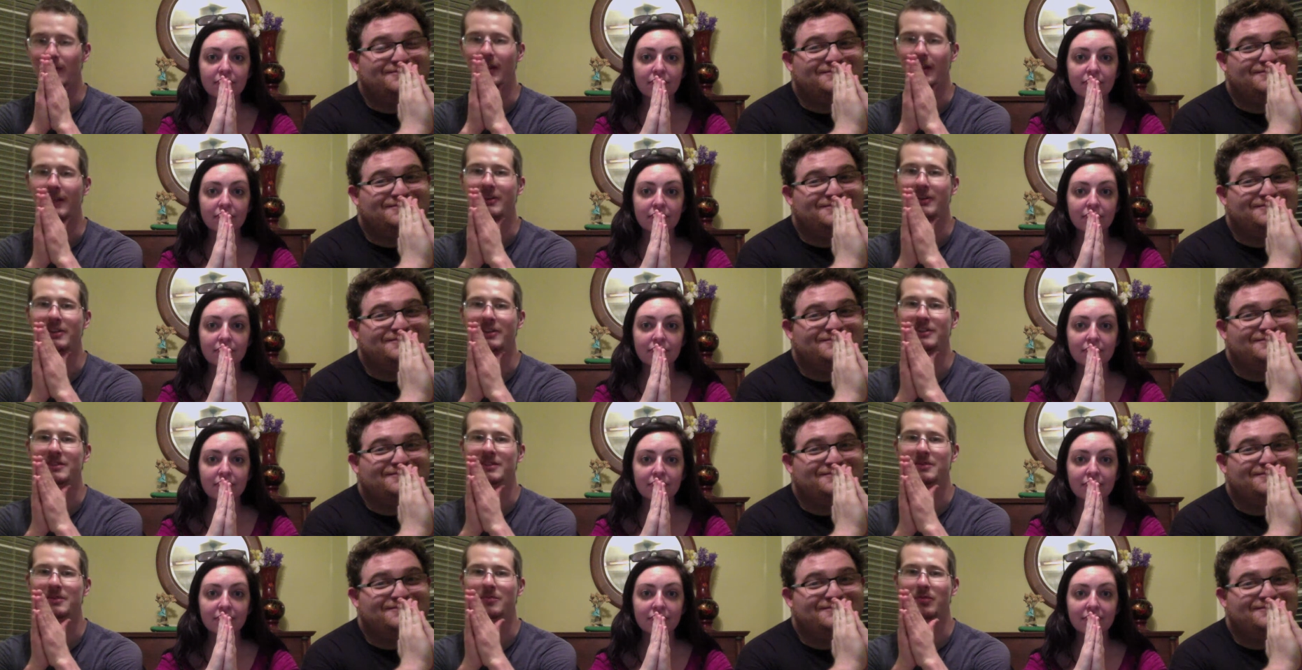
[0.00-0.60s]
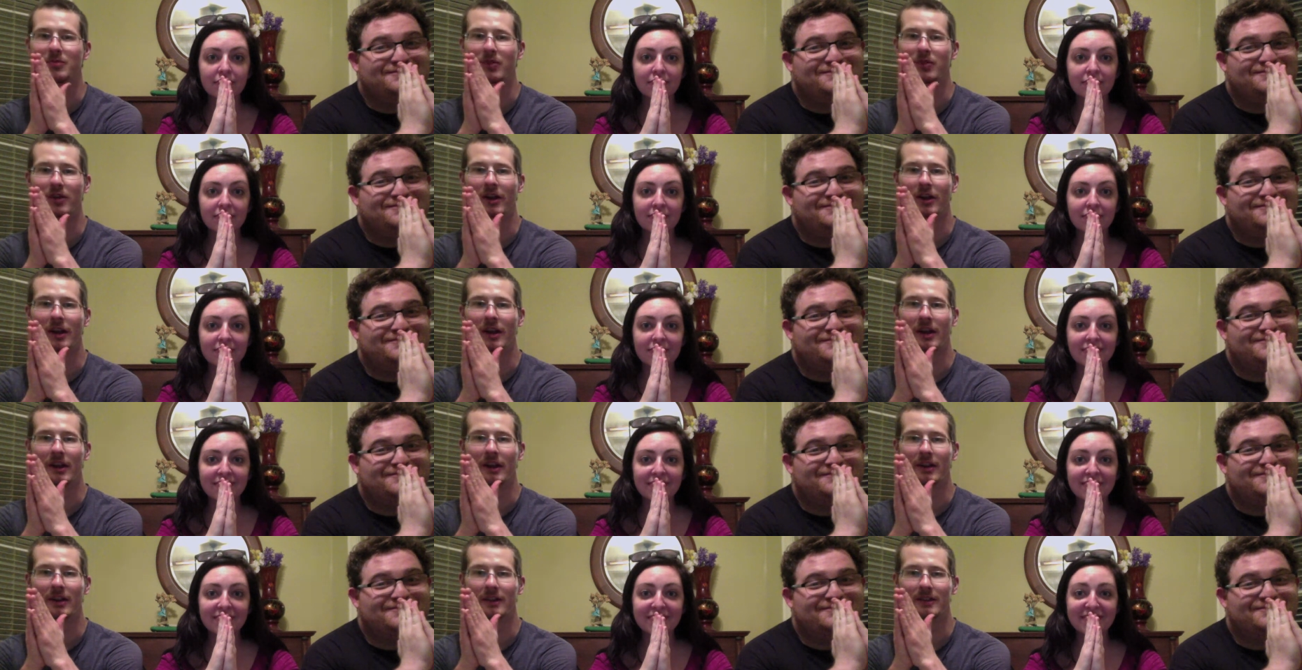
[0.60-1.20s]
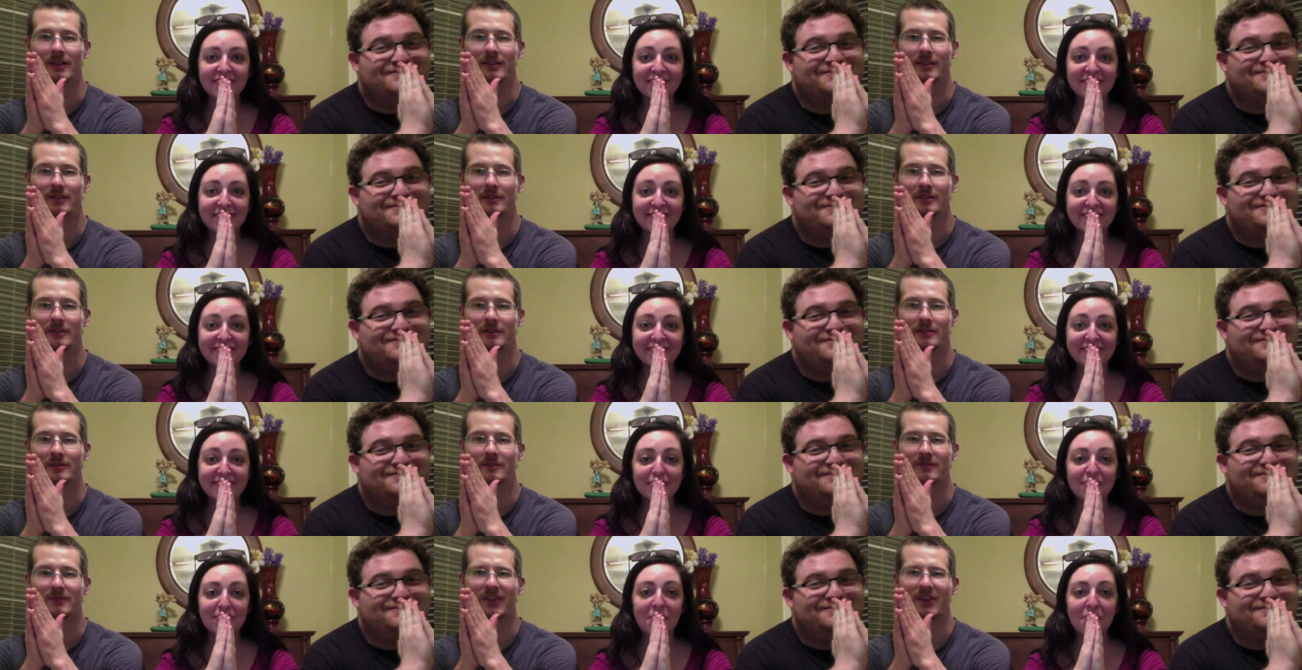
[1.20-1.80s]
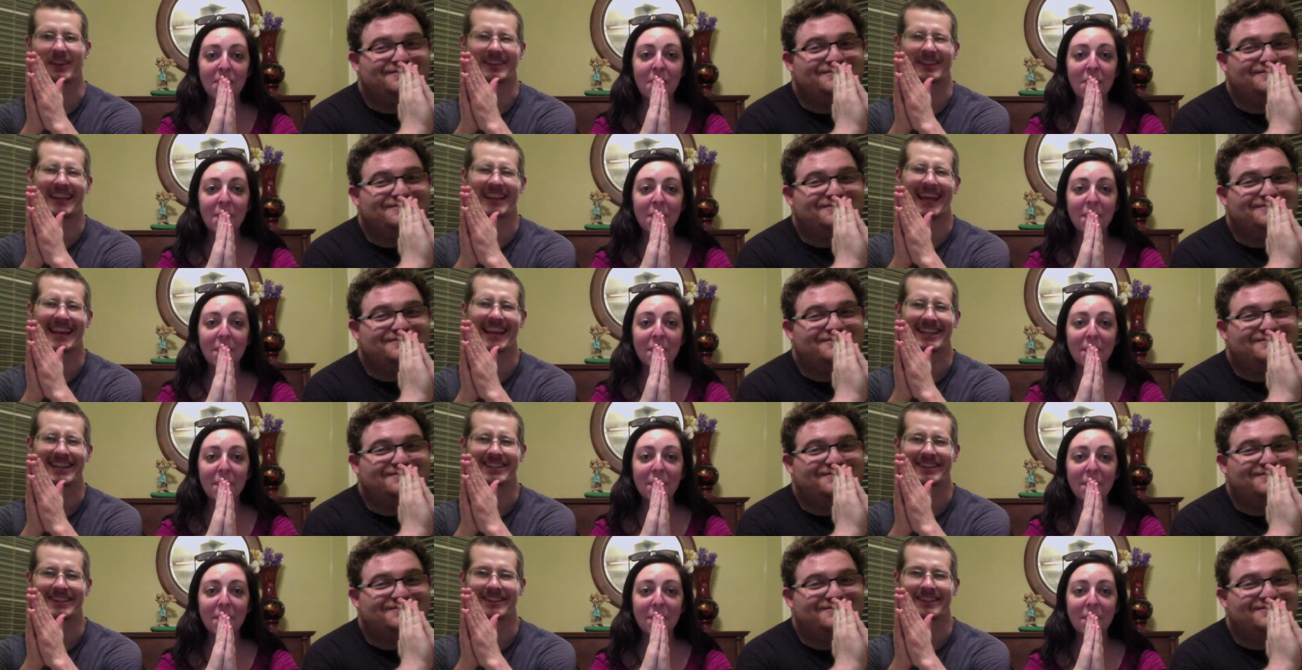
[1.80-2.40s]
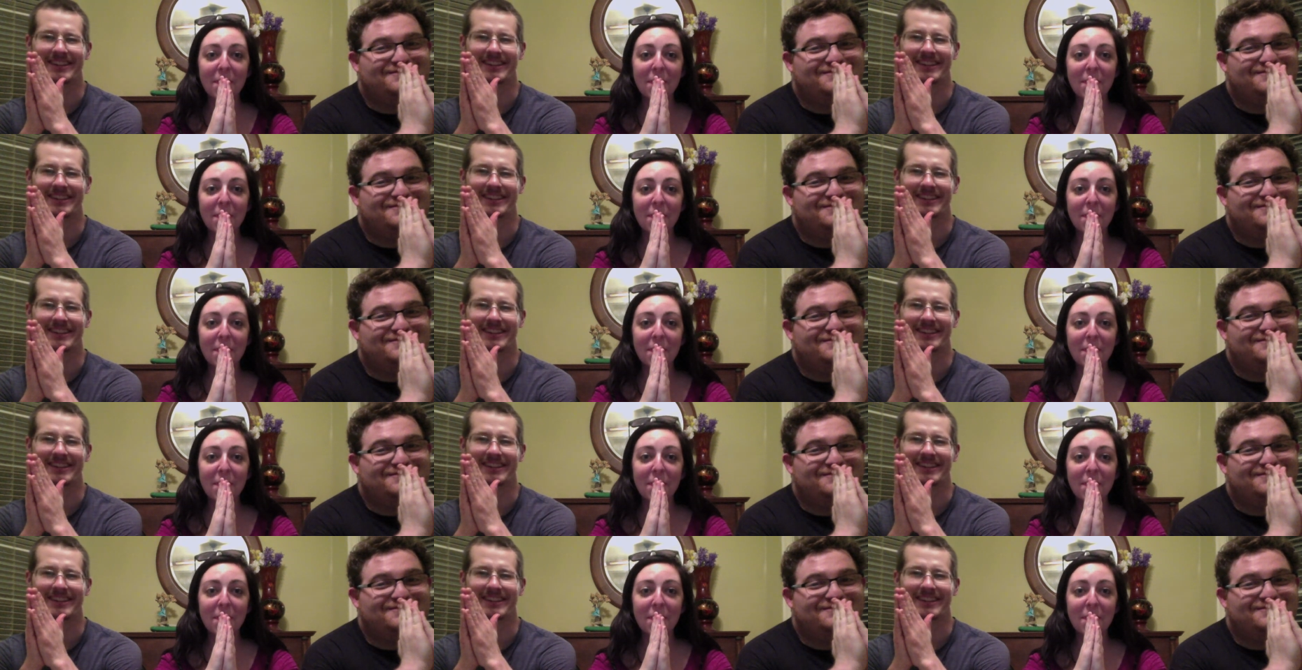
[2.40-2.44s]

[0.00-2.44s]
Speaker 1: Let us pray. Fuck that